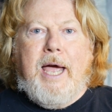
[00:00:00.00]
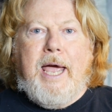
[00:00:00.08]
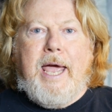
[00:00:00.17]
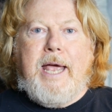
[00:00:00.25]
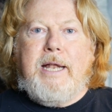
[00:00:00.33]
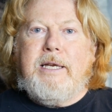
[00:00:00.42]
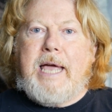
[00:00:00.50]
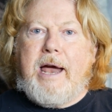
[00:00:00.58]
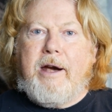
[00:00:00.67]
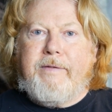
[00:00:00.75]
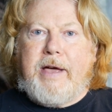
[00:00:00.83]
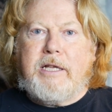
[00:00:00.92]
In
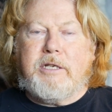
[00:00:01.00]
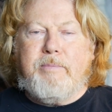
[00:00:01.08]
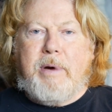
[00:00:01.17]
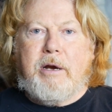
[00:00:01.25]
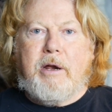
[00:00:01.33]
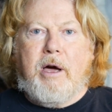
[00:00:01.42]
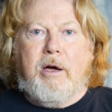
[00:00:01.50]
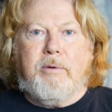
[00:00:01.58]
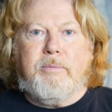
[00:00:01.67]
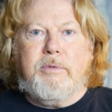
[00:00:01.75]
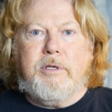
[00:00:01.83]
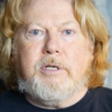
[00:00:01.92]
caravans and
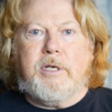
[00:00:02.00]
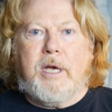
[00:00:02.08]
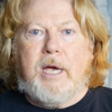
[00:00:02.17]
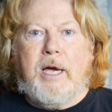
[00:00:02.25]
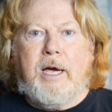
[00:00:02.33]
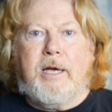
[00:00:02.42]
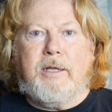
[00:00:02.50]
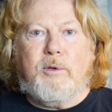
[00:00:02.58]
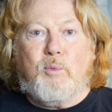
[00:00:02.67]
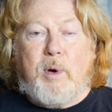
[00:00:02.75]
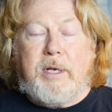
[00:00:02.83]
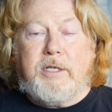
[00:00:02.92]
motorhomes,
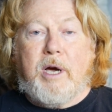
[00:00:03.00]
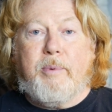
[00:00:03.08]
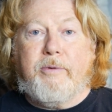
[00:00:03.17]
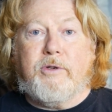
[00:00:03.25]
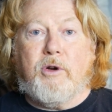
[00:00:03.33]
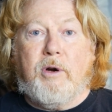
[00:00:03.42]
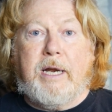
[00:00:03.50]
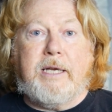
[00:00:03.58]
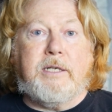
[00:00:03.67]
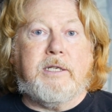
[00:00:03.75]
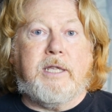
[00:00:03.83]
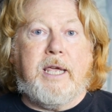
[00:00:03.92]
one type of toilet
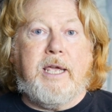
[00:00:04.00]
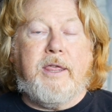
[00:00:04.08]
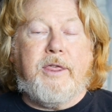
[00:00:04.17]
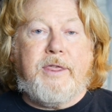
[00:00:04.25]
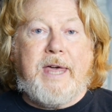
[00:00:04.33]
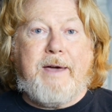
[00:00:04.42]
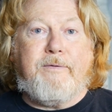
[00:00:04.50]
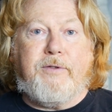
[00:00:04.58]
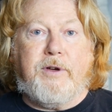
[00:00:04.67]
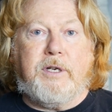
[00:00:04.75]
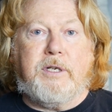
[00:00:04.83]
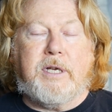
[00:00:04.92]
is the
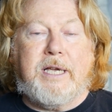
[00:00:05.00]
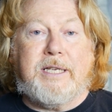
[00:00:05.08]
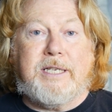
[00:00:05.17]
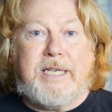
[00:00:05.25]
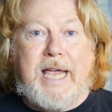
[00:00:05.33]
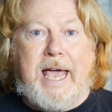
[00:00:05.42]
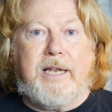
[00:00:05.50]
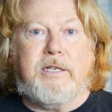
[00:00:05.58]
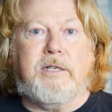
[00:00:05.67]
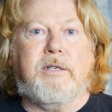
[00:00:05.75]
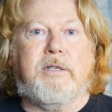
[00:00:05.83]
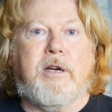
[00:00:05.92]
Thetford
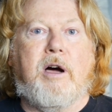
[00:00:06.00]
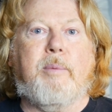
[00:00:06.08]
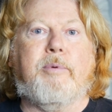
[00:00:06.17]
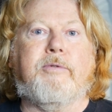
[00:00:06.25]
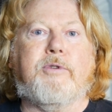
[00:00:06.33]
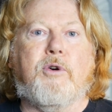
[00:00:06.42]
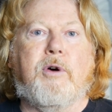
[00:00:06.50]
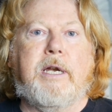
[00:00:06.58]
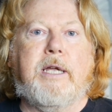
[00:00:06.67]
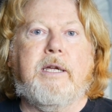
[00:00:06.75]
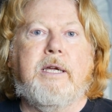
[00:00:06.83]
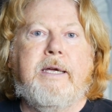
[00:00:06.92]
cassette type of
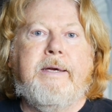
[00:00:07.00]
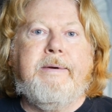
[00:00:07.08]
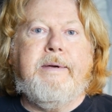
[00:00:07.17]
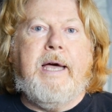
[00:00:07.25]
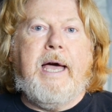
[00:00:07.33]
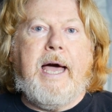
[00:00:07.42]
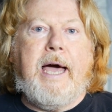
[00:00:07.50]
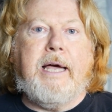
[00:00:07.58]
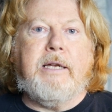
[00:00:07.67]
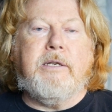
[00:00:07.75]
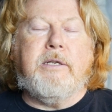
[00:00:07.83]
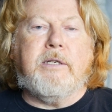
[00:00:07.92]
toilet,
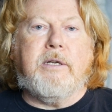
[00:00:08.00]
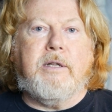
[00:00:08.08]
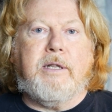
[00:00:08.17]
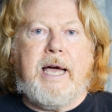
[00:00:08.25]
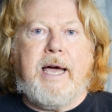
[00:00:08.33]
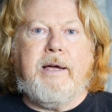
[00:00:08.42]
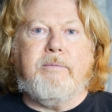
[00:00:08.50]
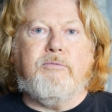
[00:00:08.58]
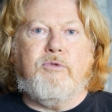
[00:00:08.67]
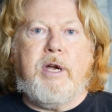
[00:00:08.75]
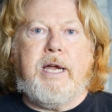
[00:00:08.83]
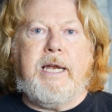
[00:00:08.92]
and that
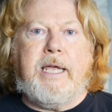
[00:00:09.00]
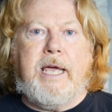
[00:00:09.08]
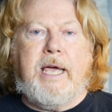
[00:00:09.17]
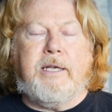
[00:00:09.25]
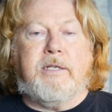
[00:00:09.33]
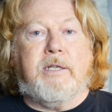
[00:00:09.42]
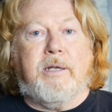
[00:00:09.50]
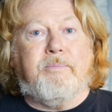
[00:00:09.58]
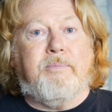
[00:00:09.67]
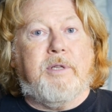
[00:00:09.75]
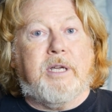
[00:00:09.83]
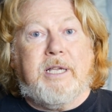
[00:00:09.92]
really is the
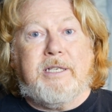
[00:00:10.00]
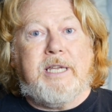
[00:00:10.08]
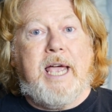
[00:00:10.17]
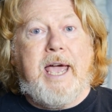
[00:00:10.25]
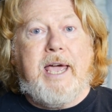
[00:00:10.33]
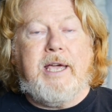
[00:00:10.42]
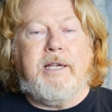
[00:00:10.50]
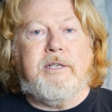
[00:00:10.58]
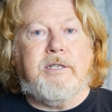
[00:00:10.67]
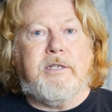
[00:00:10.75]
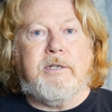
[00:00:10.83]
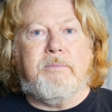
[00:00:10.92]
cassette
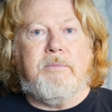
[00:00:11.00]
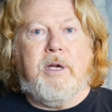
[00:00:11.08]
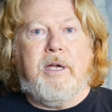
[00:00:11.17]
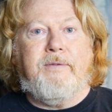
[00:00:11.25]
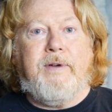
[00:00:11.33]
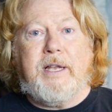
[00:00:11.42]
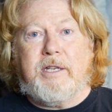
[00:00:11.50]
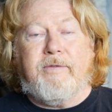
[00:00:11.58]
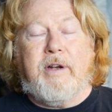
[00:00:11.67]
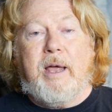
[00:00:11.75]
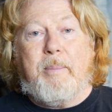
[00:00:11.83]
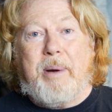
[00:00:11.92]
is
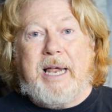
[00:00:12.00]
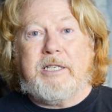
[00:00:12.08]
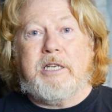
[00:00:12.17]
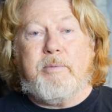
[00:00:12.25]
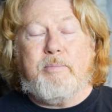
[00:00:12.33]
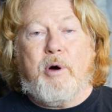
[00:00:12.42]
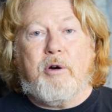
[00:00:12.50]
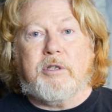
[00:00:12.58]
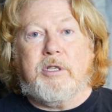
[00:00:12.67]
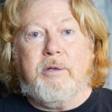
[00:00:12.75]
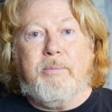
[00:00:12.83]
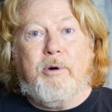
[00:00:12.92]
effectively a plastic
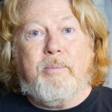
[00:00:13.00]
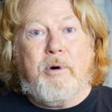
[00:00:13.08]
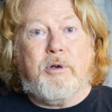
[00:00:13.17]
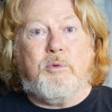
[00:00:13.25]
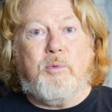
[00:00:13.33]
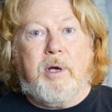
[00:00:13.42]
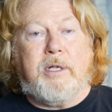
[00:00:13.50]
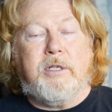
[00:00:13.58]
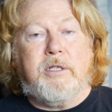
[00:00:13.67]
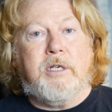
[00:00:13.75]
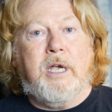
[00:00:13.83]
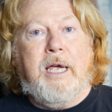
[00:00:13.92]
box, and the more modern
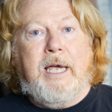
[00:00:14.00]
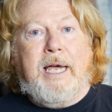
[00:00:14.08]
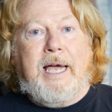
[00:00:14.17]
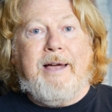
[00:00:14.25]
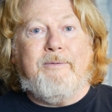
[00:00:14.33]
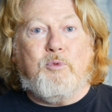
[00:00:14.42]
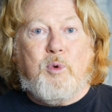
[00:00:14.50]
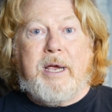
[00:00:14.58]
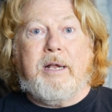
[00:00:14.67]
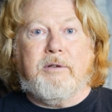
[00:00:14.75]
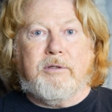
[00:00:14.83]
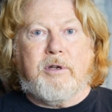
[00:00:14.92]
ones have
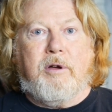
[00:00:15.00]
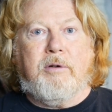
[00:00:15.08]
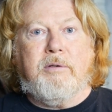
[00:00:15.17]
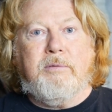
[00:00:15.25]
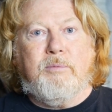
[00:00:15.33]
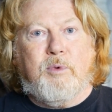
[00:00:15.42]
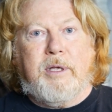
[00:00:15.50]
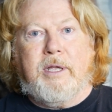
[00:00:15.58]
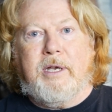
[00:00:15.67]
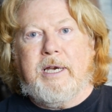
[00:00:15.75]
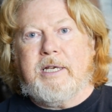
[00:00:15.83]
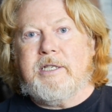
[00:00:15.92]
wheels on with
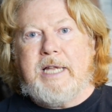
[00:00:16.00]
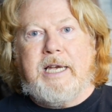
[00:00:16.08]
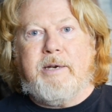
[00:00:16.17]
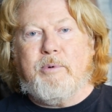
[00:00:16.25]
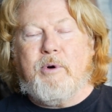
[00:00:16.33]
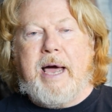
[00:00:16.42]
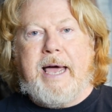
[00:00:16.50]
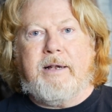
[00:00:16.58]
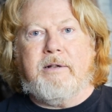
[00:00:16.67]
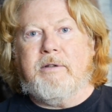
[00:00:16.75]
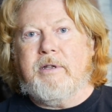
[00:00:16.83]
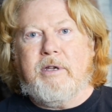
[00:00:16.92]
an extendable
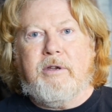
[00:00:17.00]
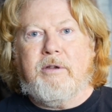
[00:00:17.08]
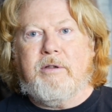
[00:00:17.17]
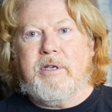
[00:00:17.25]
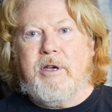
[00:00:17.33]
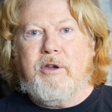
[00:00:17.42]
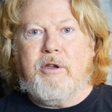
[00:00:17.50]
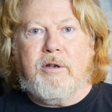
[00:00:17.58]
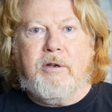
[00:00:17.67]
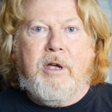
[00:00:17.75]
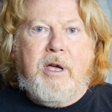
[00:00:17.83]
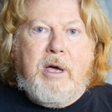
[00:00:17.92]
handle that you so you
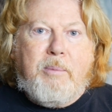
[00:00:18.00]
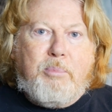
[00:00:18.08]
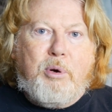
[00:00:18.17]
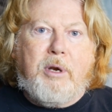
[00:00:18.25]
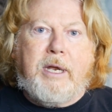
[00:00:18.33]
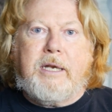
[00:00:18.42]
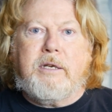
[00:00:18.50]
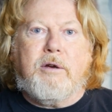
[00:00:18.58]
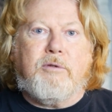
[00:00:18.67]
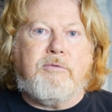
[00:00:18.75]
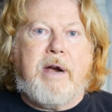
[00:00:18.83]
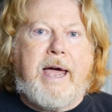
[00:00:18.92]
can pull it
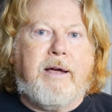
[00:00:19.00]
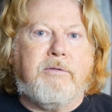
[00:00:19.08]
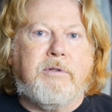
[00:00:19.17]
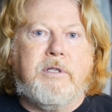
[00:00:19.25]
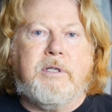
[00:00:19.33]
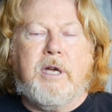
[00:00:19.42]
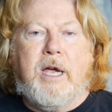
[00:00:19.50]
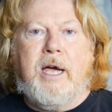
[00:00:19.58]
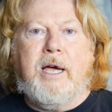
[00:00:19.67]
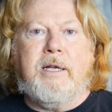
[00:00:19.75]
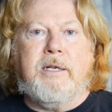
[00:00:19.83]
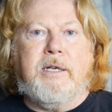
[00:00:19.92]
around
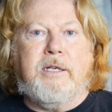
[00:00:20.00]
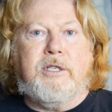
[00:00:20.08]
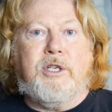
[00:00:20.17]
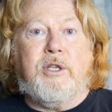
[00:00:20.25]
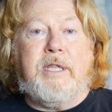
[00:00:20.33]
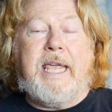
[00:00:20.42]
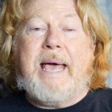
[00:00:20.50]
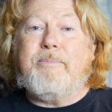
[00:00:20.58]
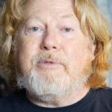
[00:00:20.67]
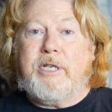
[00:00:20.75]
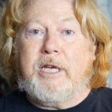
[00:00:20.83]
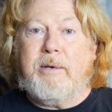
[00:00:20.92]
to the
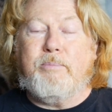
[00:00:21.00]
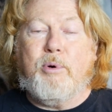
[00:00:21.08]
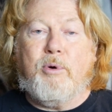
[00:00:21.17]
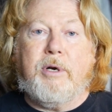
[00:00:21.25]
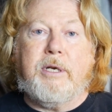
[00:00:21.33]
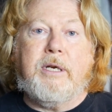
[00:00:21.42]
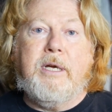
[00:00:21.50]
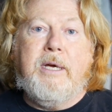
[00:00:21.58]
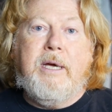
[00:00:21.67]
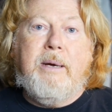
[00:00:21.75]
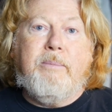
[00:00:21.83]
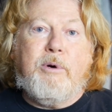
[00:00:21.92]
emptying point.
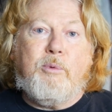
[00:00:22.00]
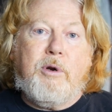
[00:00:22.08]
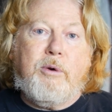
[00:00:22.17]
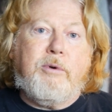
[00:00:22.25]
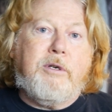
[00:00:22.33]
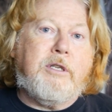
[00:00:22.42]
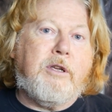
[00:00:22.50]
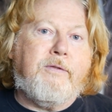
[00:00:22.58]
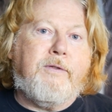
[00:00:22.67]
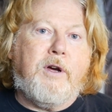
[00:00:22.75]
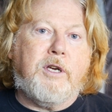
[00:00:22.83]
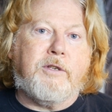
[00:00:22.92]
But what I want to do
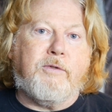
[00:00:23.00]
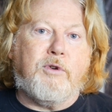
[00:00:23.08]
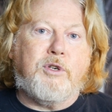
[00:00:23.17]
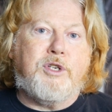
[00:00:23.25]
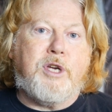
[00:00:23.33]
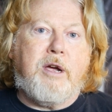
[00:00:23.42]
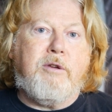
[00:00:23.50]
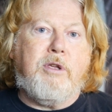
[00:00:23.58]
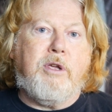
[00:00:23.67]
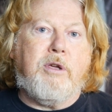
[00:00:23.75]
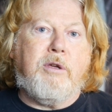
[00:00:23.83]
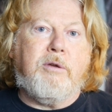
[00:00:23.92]
first of all is show
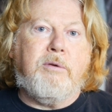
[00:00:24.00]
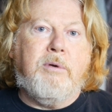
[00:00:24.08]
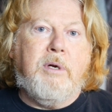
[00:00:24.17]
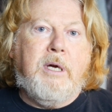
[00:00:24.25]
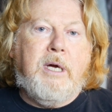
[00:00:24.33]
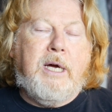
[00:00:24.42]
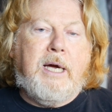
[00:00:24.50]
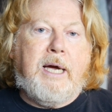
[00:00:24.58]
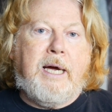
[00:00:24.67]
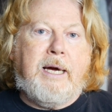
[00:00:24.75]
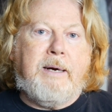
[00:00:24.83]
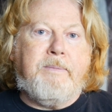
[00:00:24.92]
you
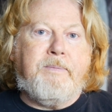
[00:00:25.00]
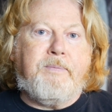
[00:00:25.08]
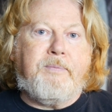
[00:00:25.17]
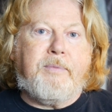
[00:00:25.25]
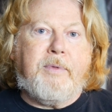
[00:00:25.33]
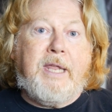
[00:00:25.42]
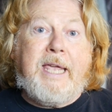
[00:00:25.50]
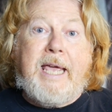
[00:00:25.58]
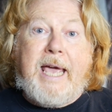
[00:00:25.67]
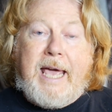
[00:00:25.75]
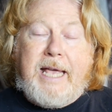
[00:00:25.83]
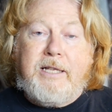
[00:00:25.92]

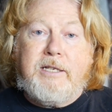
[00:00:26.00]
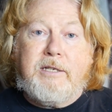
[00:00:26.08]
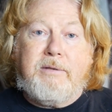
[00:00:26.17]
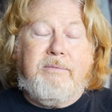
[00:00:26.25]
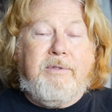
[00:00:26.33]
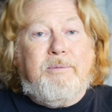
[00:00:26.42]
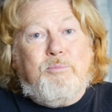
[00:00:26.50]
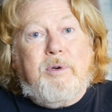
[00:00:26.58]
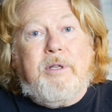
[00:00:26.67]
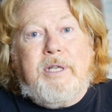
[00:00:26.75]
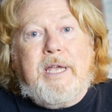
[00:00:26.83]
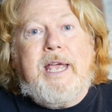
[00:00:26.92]
the
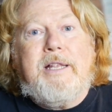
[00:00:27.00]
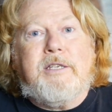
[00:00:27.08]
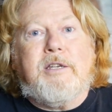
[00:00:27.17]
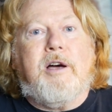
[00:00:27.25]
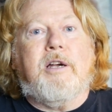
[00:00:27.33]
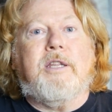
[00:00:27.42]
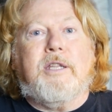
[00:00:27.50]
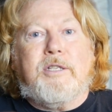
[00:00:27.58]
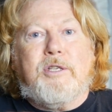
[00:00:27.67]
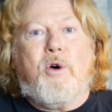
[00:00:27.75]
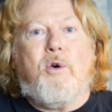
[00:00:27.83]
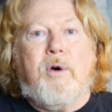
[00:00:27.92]
inside of the
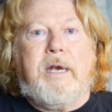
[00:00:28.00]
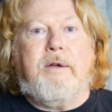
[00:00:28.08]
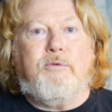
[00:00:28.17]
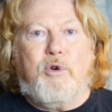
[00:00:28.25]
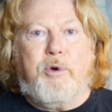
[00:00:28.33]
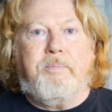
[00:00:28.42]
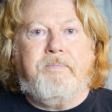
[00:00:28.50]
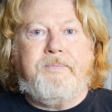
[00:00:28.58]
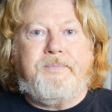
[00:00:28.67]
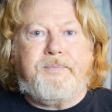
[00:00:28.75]
toilet room,